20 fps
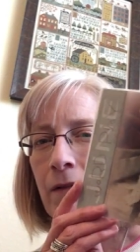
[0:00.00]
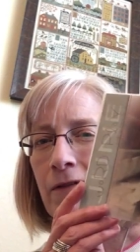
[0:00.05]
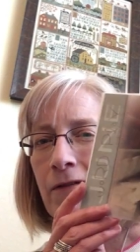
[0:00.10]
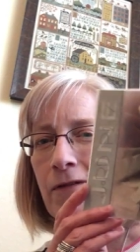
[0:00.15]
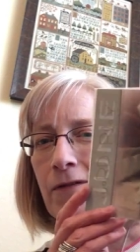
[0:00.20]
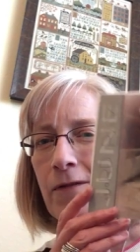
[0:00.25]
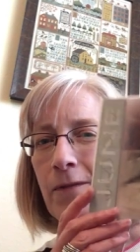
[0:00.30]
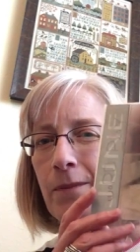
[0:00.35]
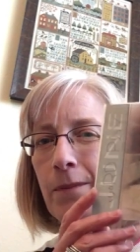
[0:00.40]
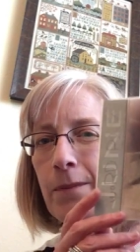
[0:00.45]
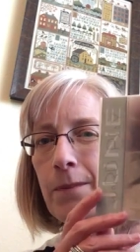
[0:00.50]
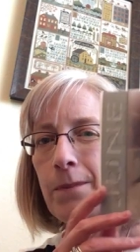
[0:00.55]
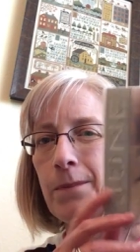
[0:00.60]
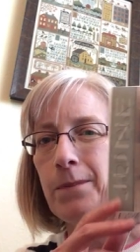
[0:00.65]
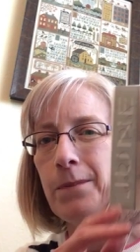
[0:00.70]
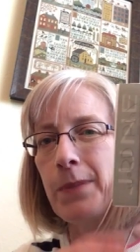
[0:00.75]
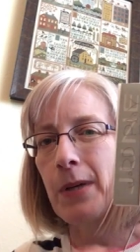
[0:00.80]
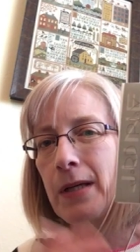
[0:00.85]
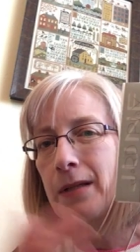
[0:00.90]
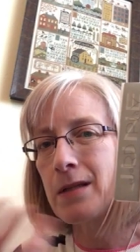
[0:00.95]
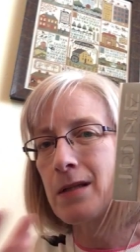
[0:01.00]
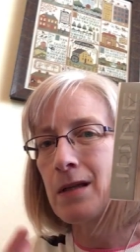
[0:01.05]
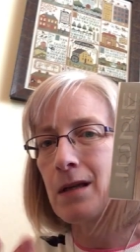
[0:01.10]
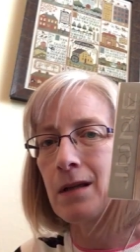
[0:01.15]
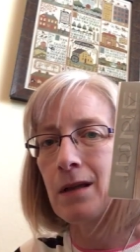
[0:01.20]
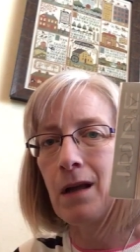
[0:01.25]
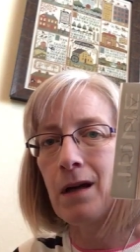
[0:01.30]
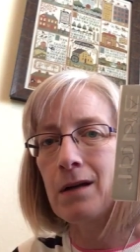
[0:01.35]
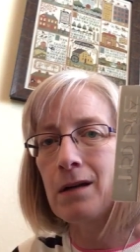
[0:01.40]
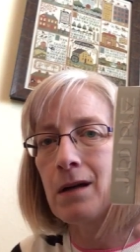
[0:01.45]
of putzing
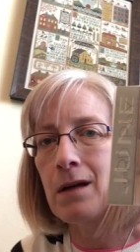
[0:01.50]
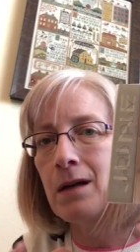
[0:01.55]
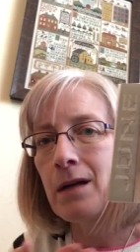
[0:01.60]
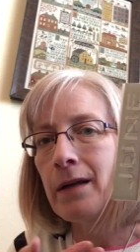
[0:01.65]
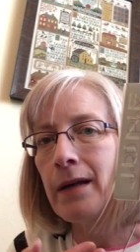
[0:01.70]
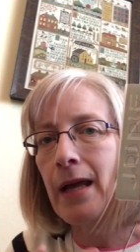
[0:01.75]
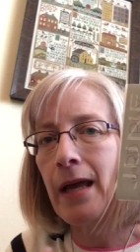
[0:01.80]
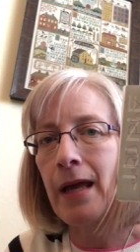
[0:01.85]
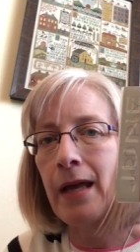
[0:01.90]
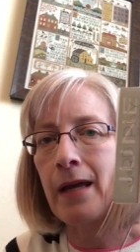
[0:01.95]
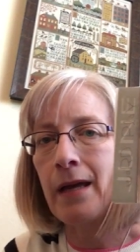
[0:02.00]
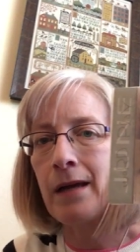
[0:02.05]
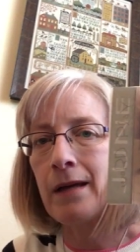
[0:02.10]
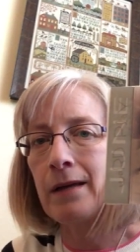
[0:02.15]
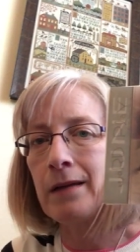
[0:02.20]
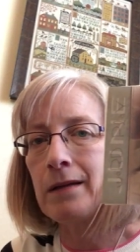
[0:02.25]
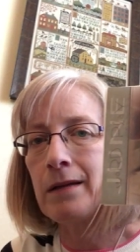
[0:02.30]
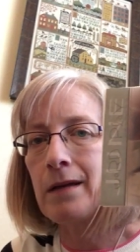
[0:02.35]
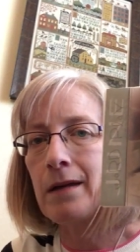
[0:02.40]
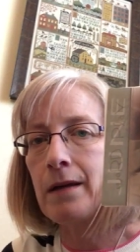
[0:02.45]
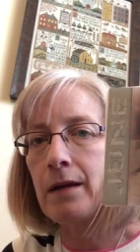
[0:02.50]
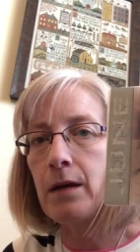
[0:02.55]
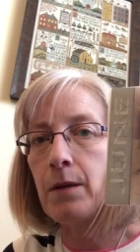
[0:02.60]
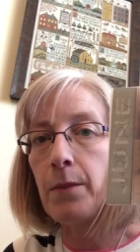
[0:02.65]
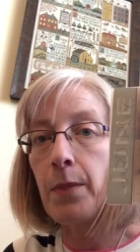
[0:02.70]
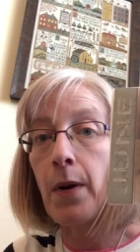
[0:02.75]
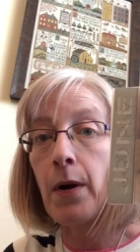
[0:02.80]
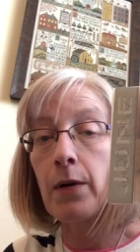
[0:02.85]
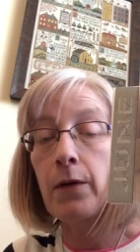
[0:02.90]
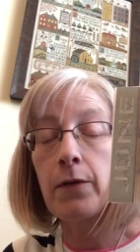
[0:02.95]
along on, and
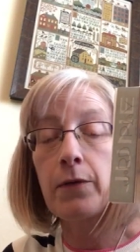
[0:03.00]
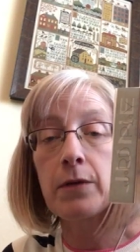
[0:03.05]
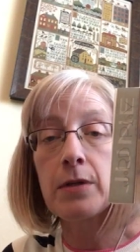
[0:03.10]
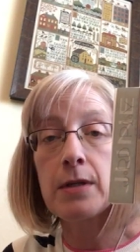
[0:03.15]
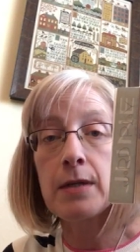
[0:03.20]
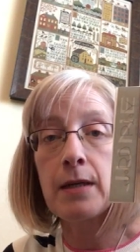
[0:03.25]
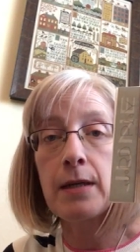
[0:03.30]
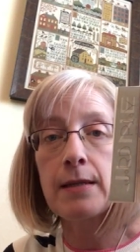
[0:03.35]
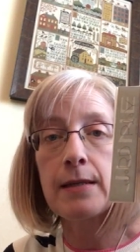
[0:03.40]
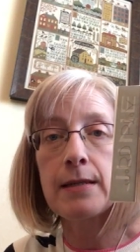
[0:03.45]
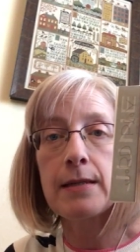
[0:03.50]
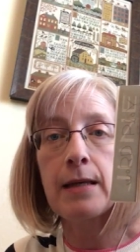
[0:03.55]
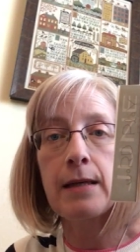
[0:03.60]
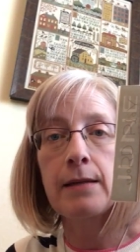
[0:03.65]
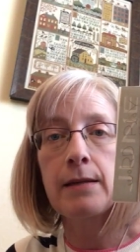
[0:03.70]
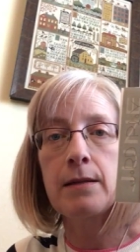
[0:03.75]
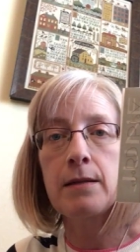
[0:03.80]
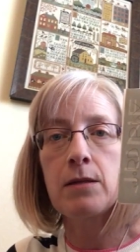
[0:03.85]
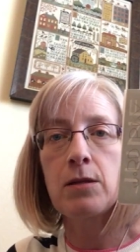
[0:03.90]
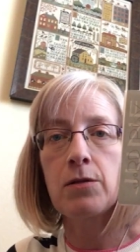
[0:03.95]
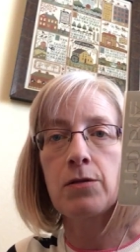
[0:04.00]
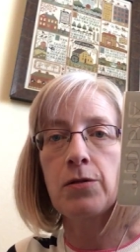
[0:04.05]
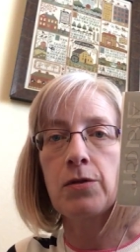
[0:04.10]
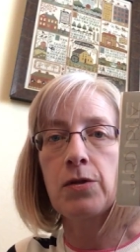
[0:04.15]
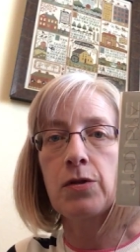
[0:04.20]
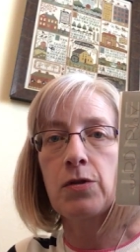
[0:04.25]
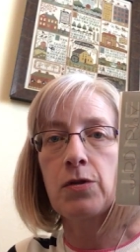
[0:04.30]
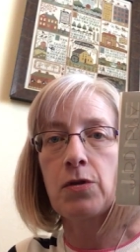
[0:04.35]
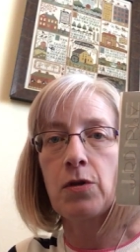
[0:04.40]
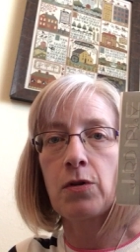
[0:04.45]
part of the reason I decided to
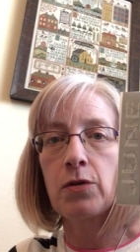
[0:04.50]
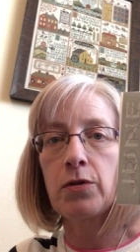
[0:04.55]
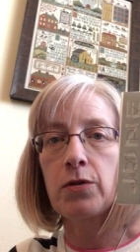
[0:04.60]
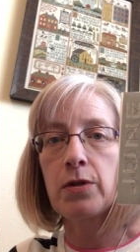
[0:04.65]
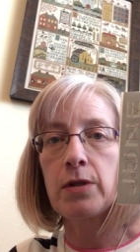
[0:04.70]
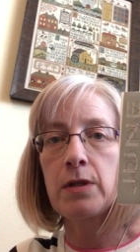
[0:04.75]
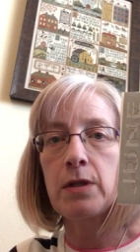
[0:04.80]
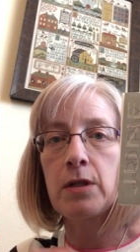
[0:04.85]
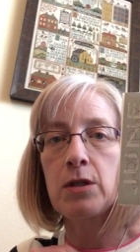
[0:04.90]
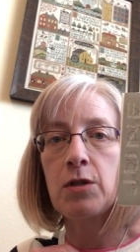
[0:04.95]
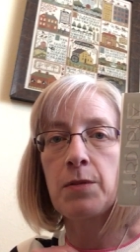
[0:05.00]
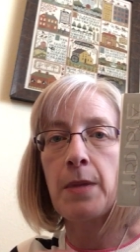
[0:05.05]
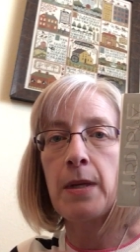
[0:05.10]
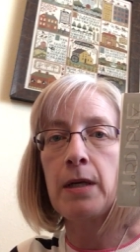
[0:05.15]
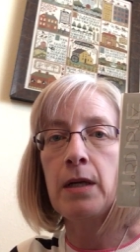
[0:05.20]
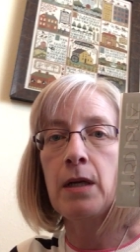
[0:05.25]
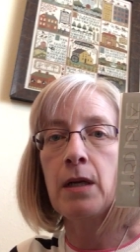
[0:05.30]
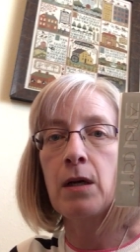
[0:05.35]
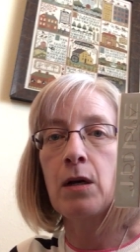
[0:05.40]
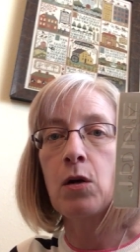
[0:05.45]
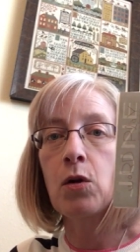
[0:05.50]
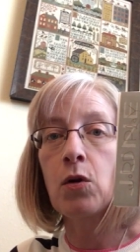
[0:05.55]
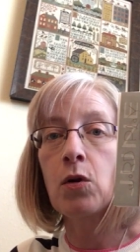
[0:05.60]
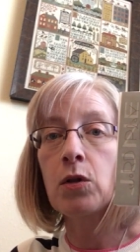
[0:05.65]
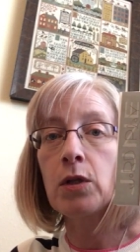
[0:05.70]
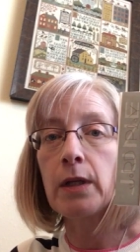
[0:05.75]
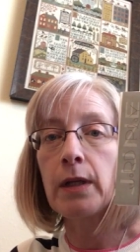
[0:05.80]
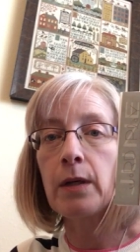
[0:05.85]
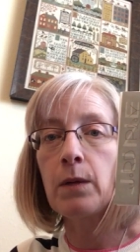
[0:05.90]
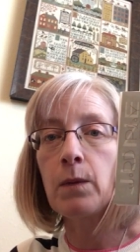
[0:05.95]
start Stitch Mania
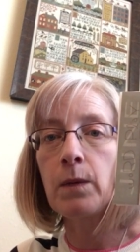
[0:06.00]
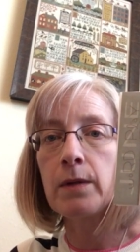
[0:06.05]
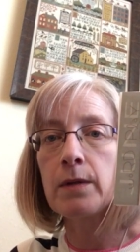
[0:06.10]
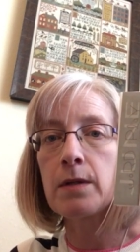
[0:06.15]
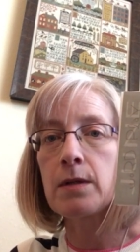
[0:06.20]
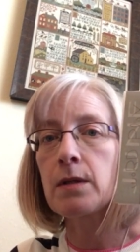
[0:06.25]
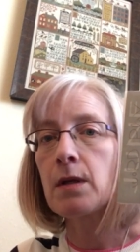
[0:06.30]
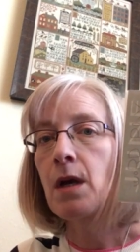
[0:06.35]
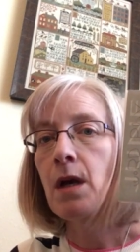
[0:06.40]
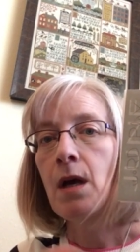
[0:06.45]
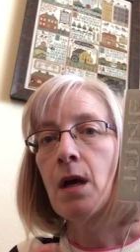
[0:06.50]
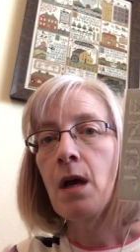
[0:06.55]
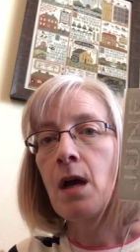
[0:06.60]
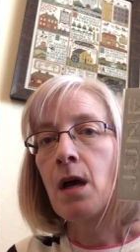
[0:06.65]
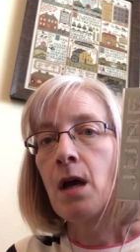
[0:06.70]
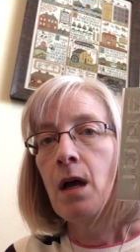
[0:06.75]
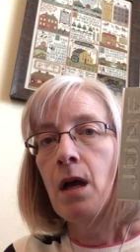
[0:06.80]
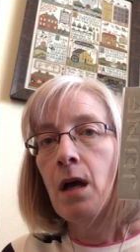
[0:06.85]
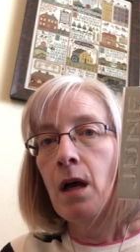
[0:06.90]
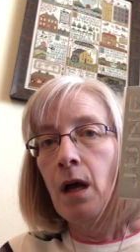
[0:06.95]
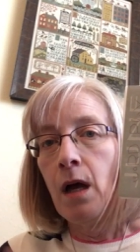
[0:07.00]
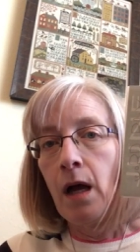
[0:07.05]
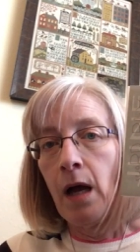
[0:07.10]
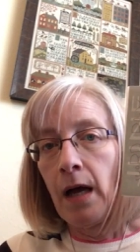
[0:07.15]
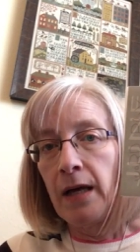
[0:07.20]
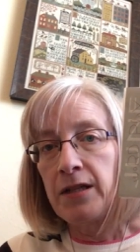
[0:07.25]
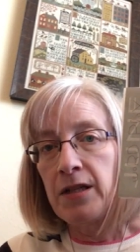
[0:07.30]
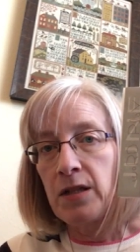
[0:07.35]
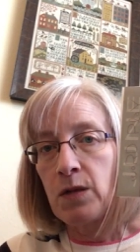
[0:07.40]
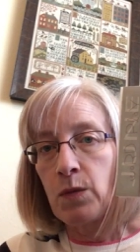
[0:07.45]
early was
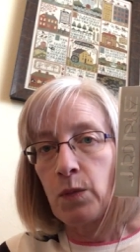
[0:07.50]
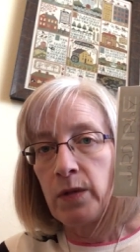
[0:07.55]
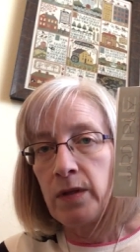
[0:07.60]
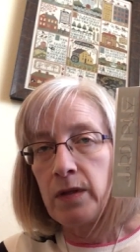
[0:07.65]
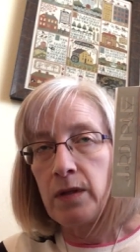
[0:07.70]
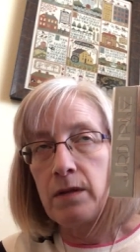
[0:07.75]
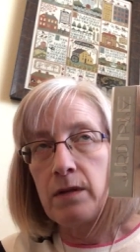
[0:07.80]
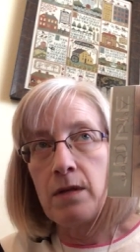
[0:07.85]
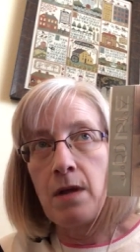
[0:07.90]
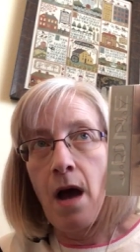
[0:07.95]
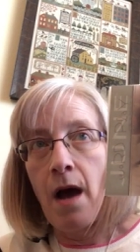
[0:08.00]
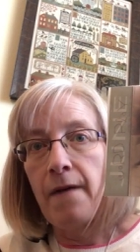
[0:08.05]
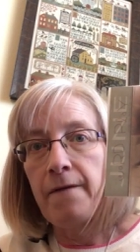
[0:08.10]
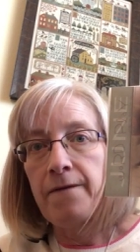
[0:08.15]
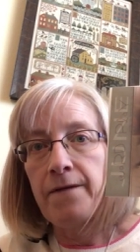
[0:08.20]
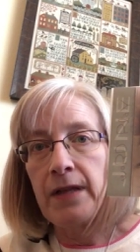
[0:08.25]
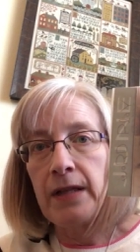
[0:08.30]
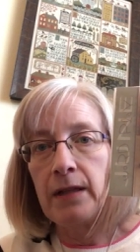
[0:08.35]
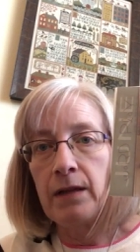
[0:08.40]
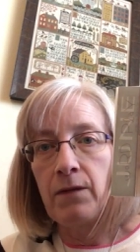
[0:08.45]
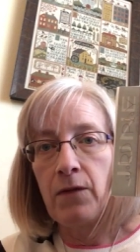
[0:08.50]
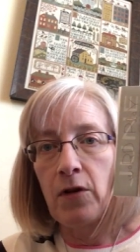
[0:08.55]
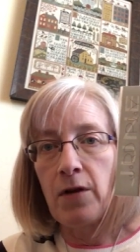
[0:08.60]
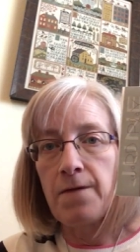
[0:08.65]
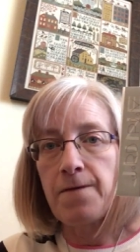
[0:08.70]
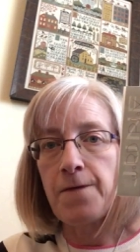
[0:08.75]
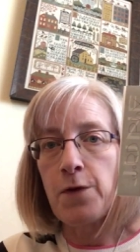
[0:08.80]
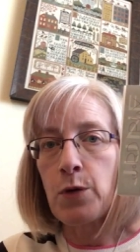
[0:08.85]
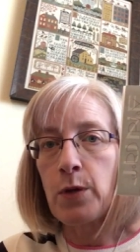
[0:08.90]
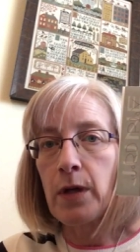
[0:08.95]
I just was not feeling very
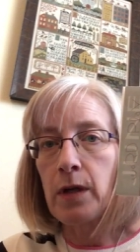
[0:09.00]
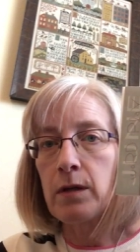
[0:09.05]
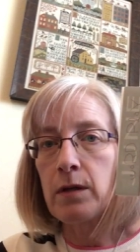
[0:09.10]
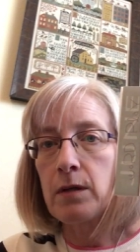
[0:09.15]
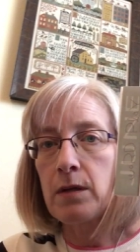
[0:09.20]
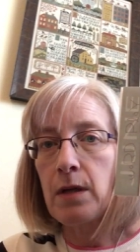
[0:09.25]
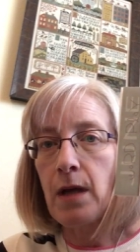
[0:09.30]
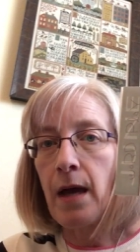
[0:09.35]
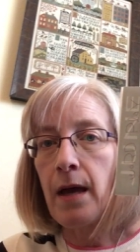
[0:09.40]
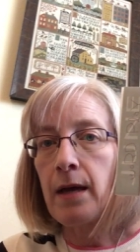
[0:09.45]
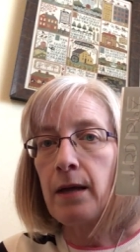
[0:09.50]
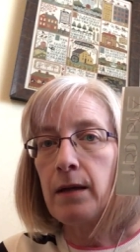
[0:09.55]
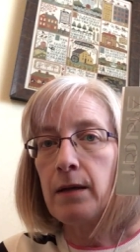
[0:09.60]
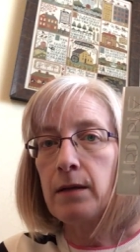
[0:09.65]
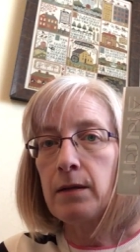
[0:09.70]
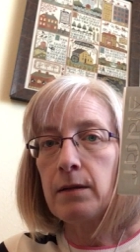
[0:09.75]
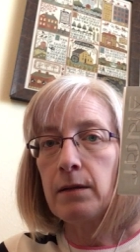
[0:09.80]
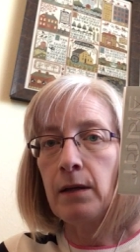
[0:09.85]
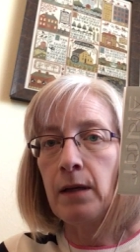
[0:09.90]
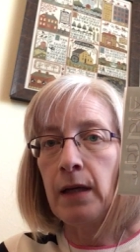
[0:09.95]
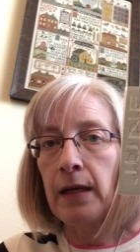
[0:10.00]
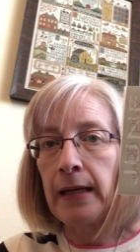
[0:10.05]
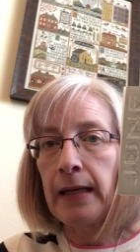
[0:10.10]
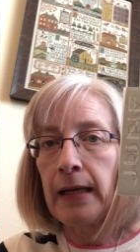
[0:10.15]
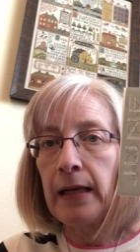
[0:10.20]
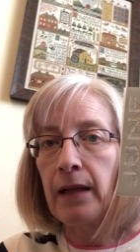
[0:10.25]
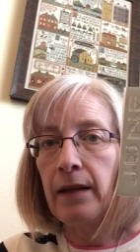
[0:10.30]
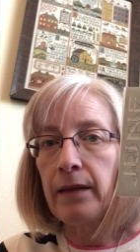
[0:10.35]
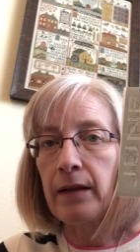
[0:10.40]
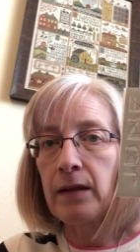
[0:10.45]
focused at getting
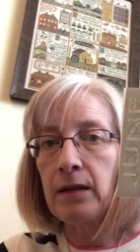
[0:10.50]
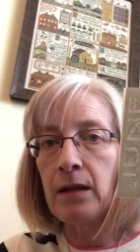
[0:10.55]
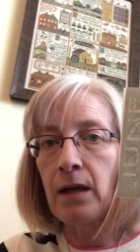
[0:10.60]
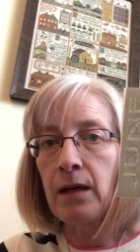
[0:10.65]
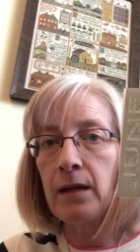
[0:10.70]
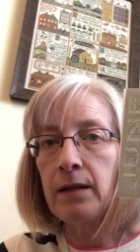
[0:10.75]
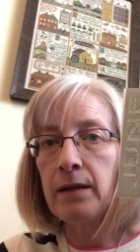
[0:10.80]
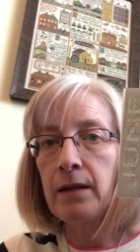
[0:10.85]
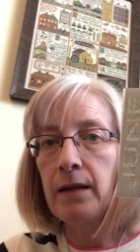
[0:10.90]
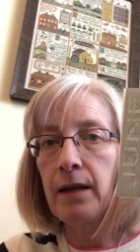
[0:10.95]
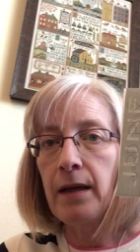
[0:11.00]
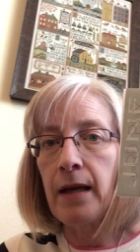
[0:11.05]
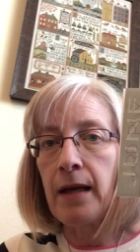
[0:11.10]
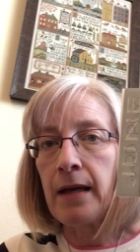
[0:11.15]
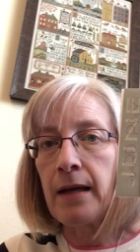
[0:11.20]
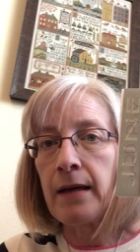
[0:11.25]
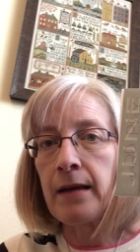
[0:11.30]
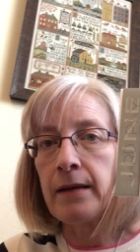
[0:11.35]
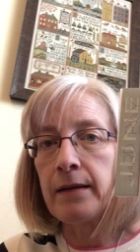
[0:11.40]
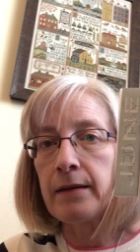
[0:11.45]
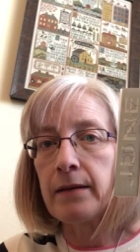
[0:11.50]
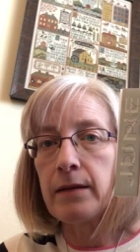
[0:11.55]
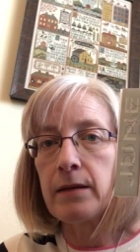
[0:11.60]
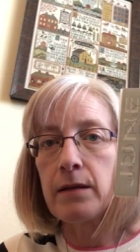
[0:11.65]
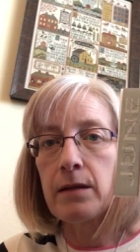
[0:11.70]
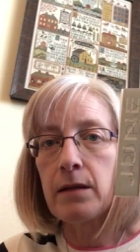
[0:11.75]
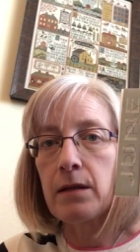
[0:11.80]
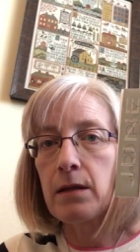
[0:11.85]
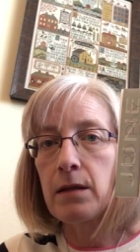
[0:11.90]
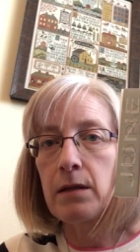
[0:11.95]
anything done,
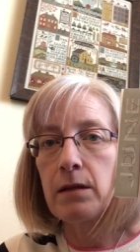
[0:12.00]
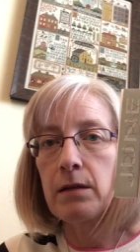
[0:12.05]
and